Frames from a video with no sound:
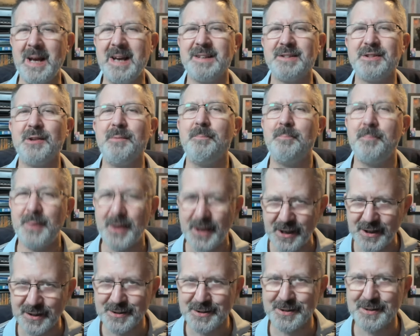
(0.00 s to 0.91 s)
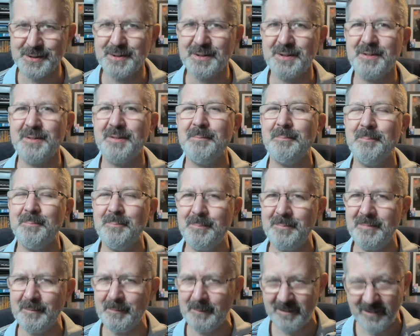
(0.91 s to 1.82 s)
as a personal
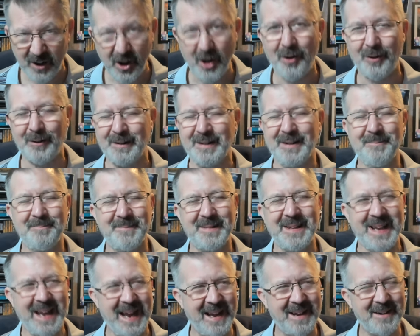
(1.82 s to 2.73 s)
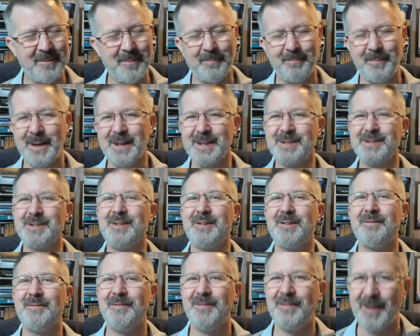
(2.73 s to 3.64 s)
vlog. Yeah,
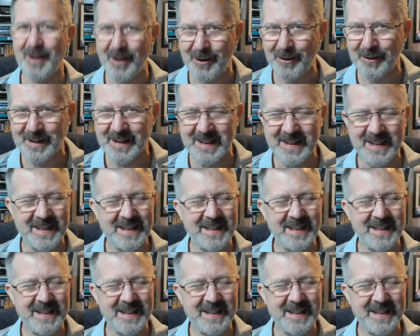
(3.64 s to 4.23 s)
personal vlog.